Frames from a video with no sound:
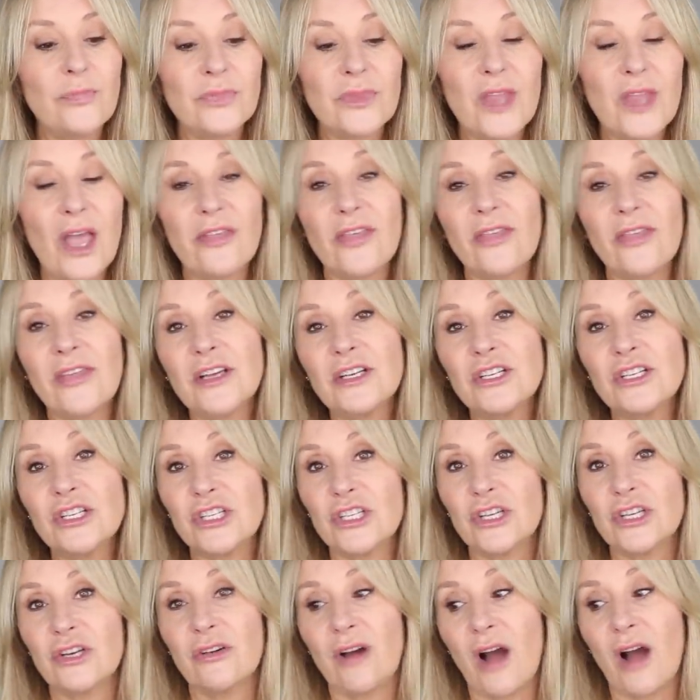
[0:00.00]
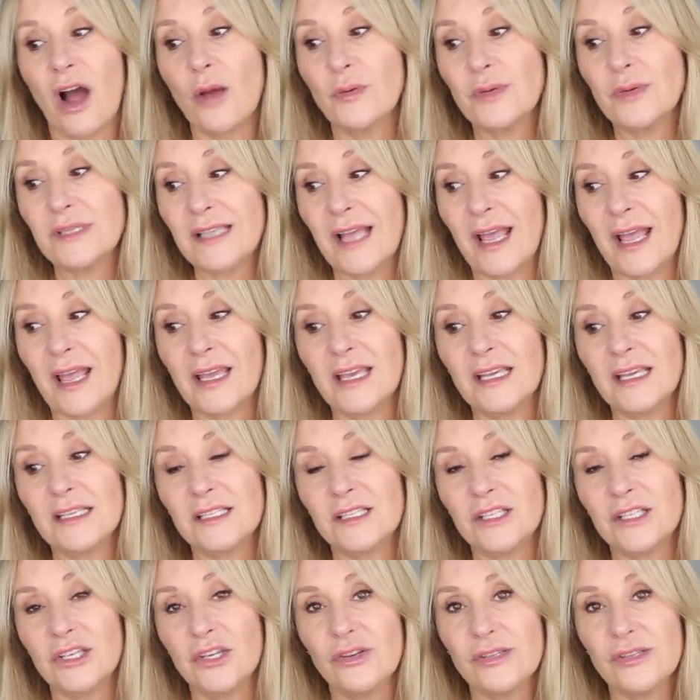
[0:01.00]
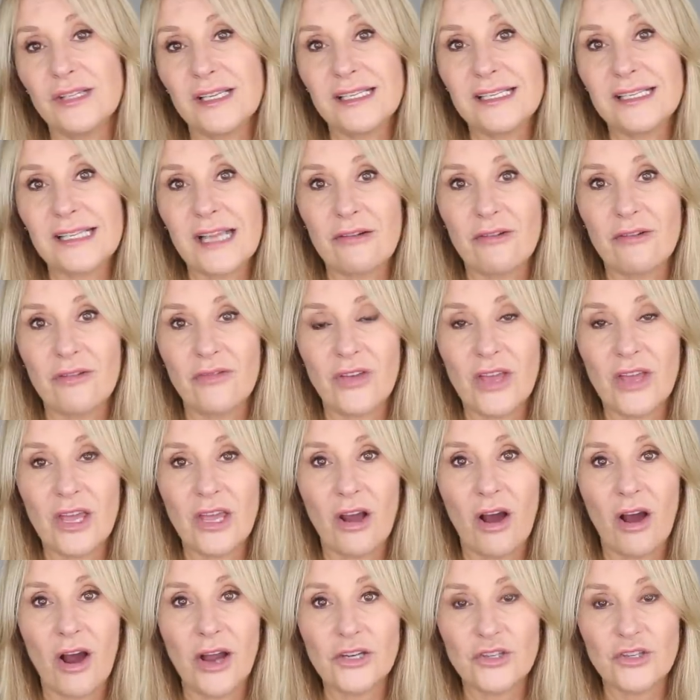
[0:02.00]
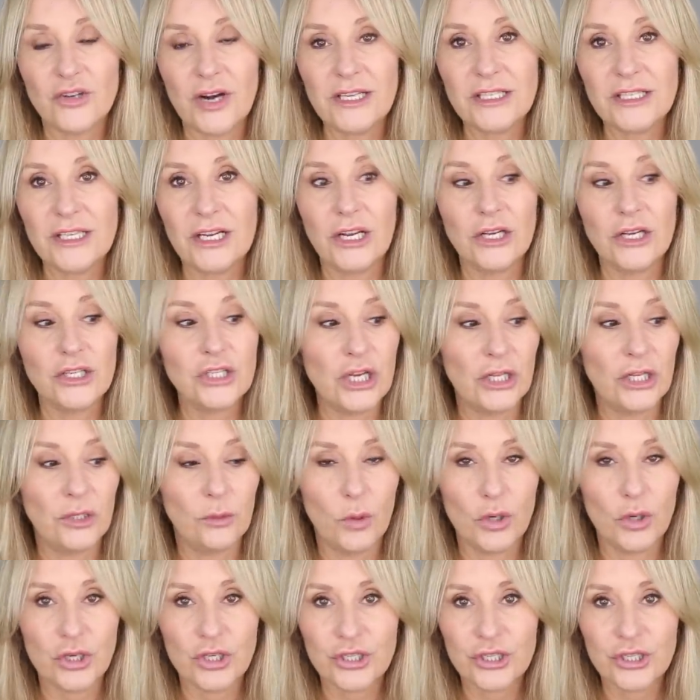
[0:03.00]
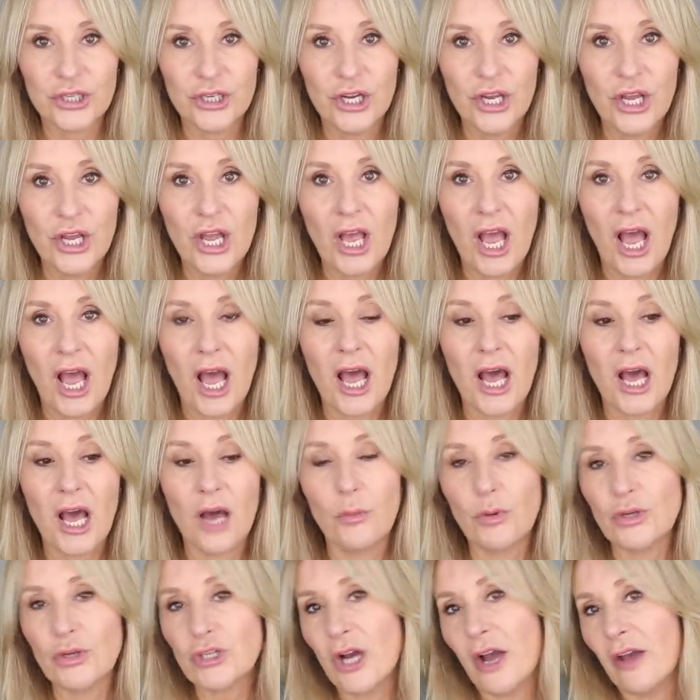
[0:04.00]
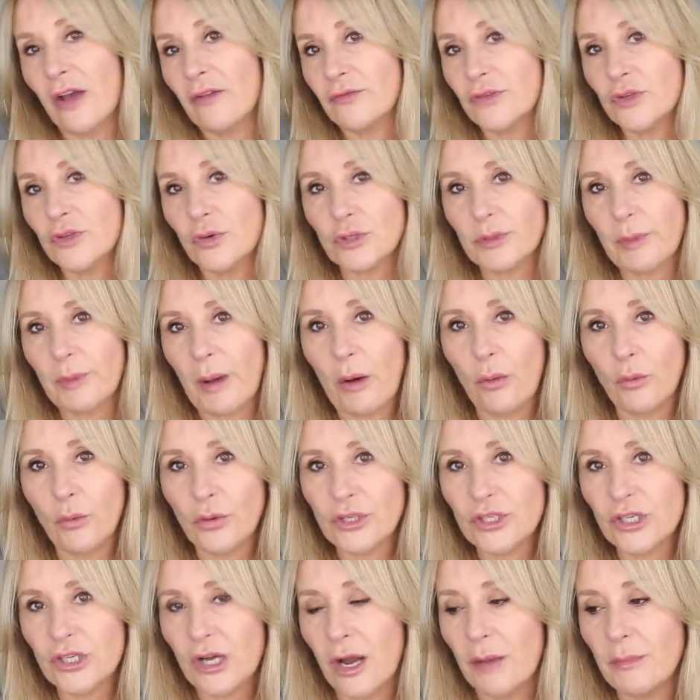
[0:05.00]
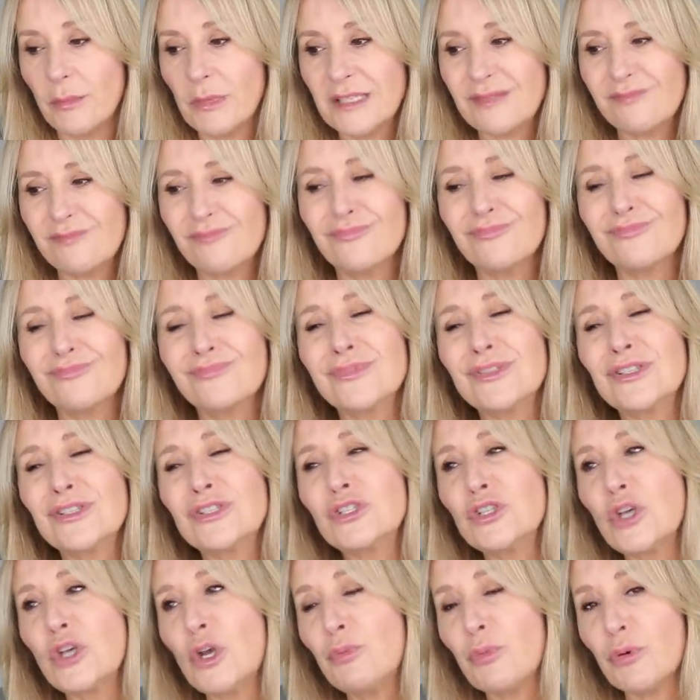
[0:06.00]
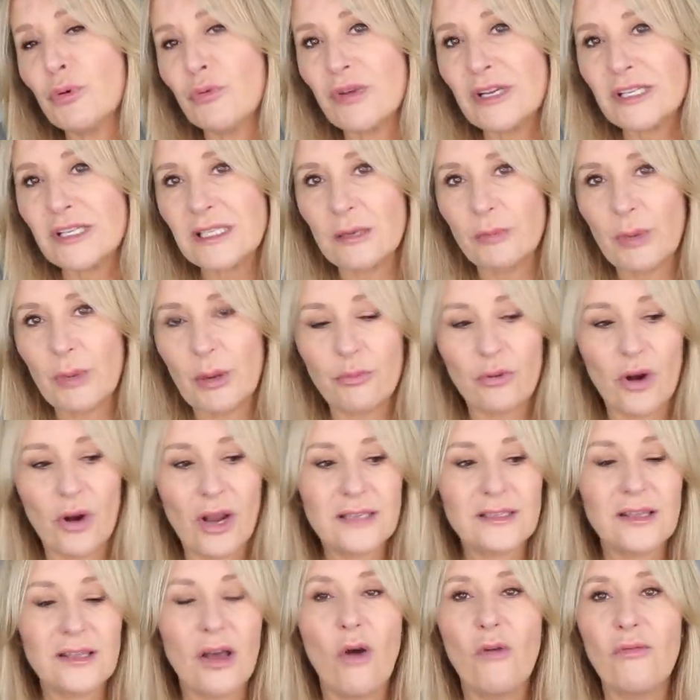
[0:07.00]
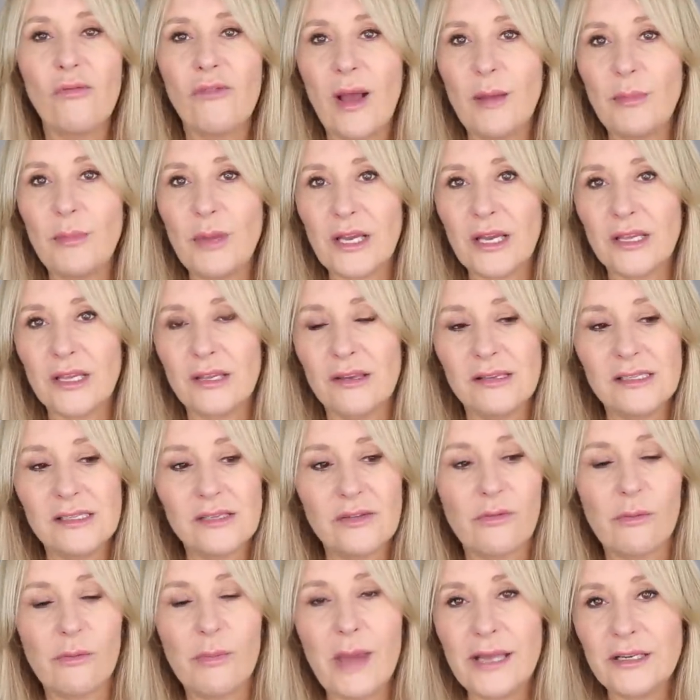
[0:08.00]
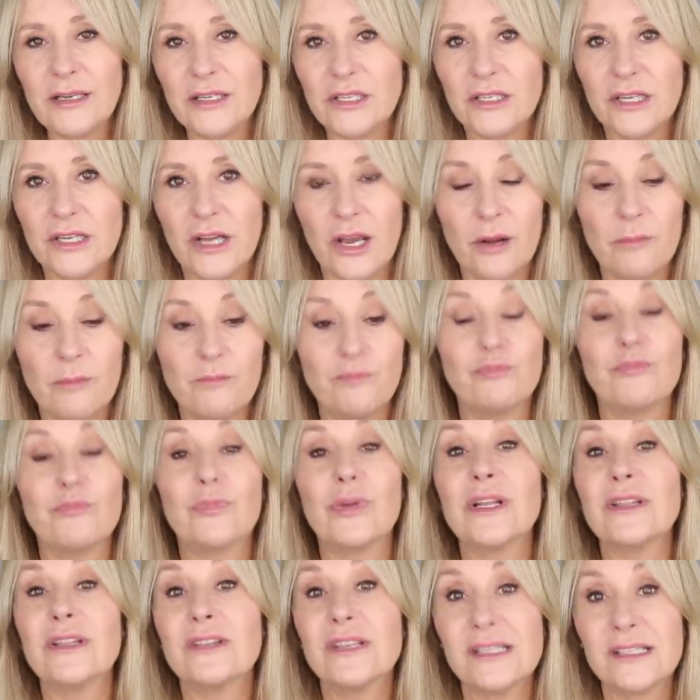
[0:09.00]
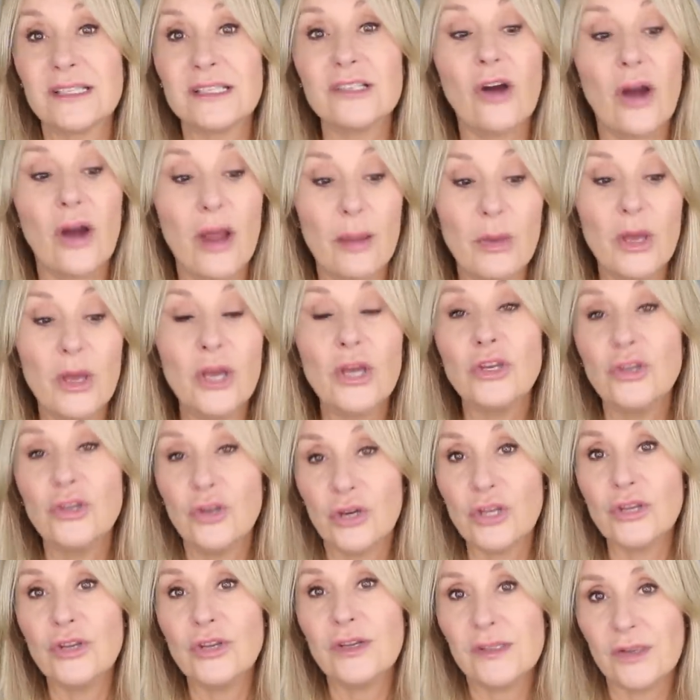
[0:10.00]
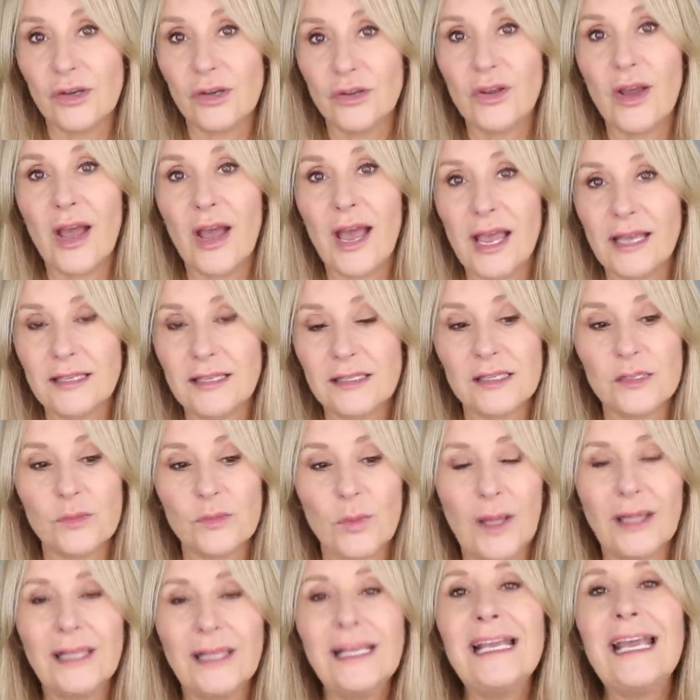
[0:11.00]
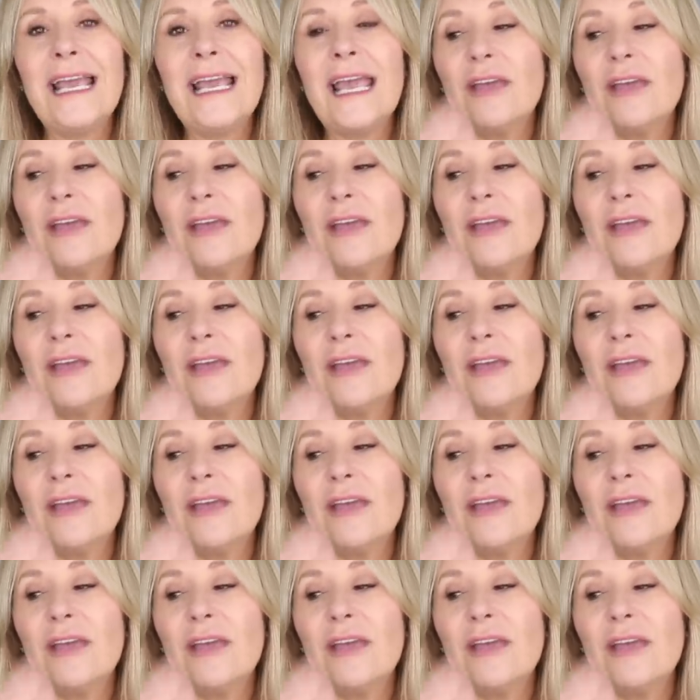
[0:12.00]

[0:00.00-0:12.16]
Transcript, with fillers: The other thing to do, I was saying, is to use a CeraVe hydrating gel wash, uh, which I've talked about all the time. It's super reasonably priced. The whole family can use it from head to toe, but at this time you can use it on your hands as well.